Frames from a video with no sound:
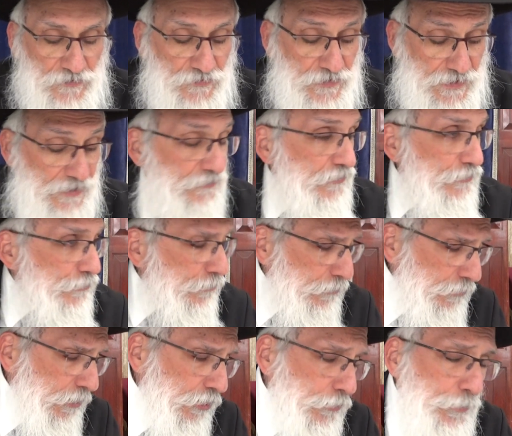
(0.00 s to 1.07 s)
Kitzur
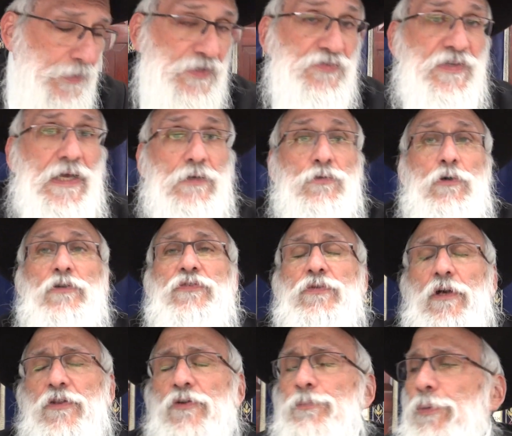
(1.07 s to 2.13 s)
Shechunah Aruch brings down also,
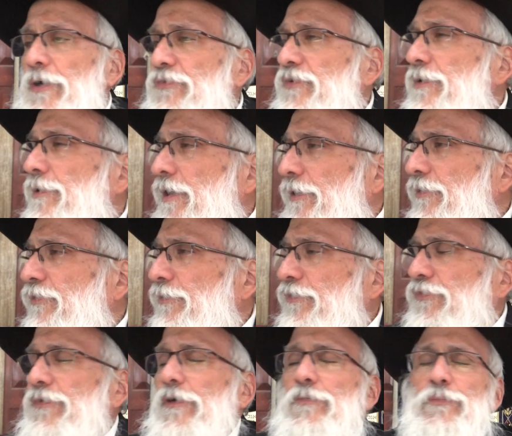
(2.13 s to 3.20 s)
other
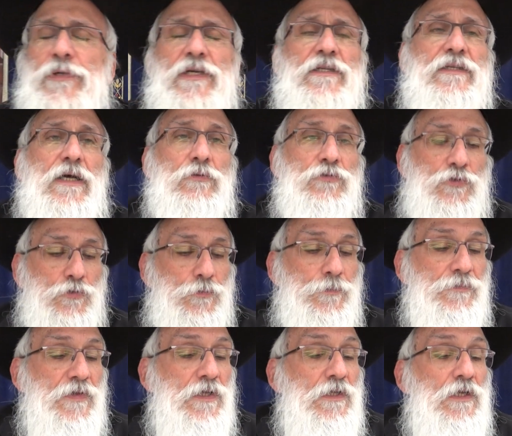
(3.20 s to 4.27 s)
Sfarim bring it down too.
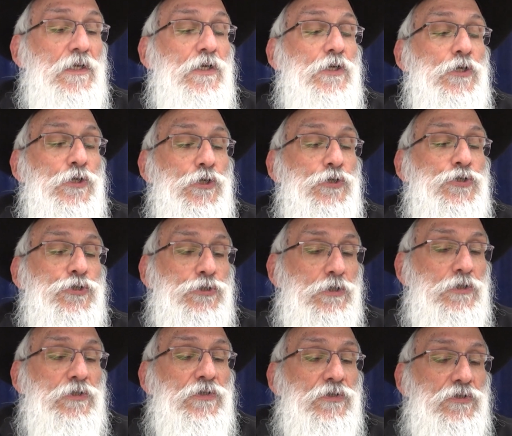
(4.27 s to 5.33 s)
You
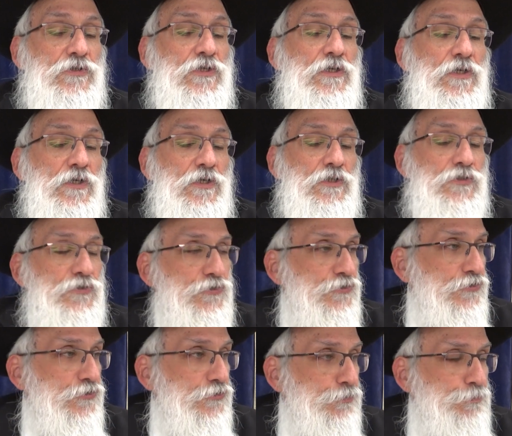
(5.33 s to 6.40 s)
shouldn't
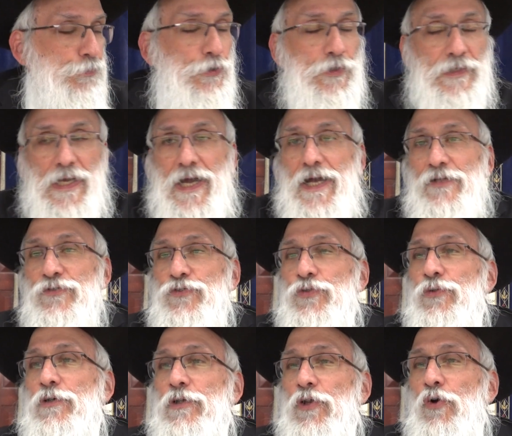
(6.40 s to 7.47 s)
put on
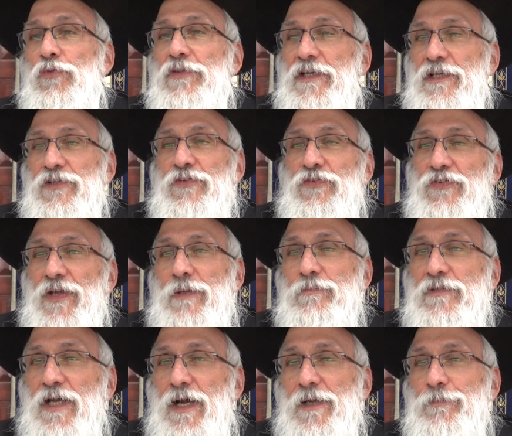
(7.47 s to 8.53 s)
two clothing at the
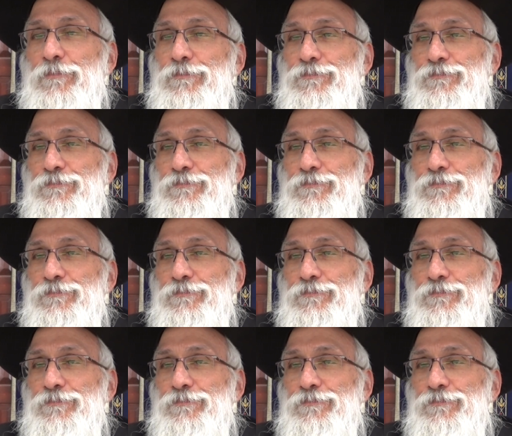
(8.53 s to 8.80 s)
same time.